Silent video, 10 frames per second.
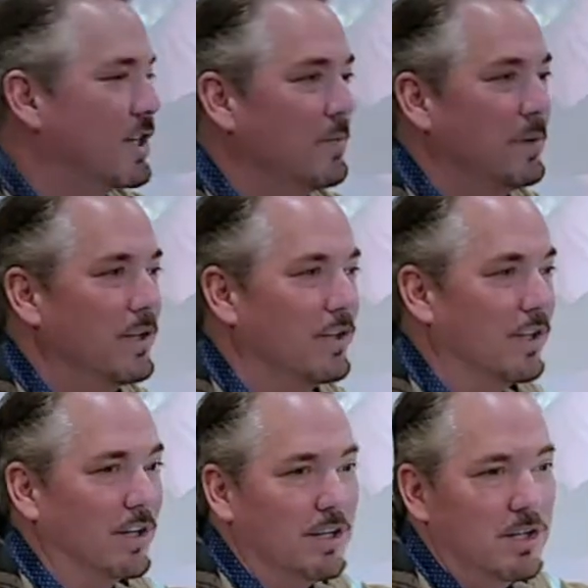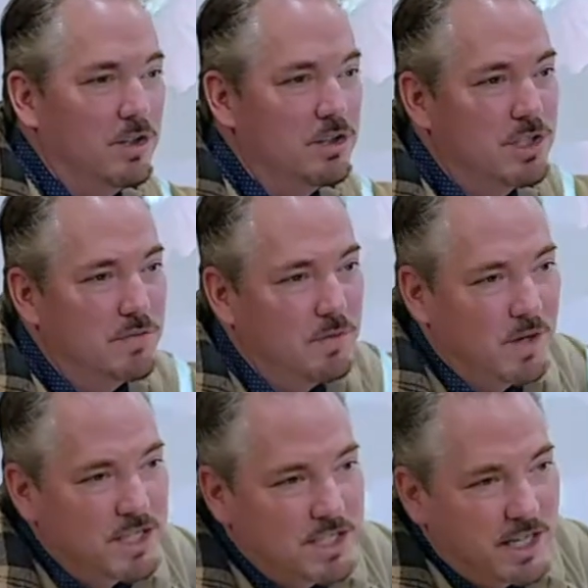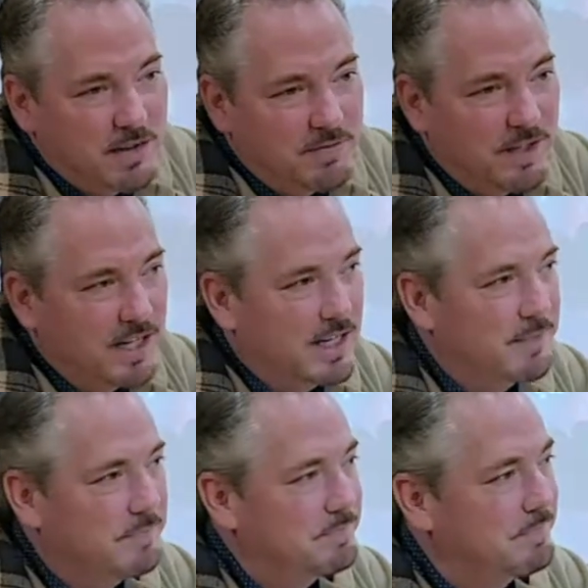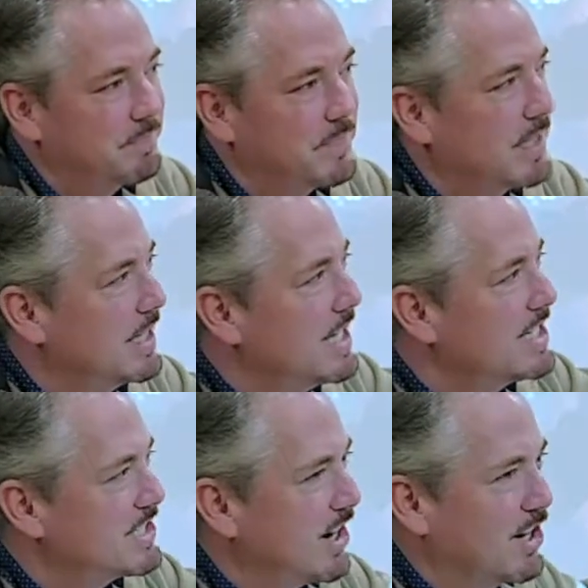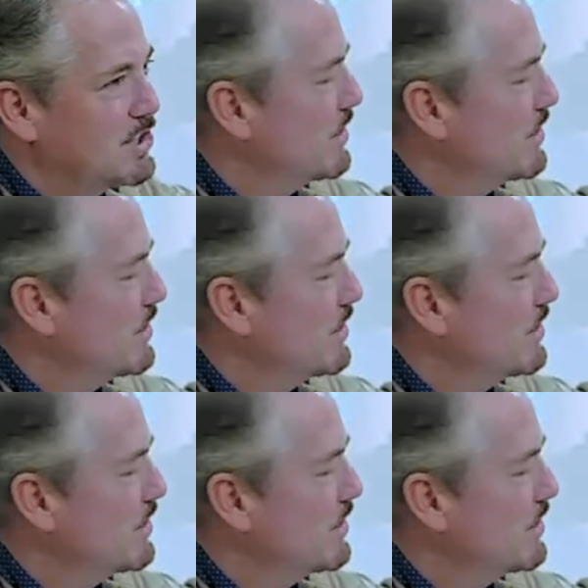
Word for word: computer, who's the voice of uh, Scarlett Johansson. Scarlett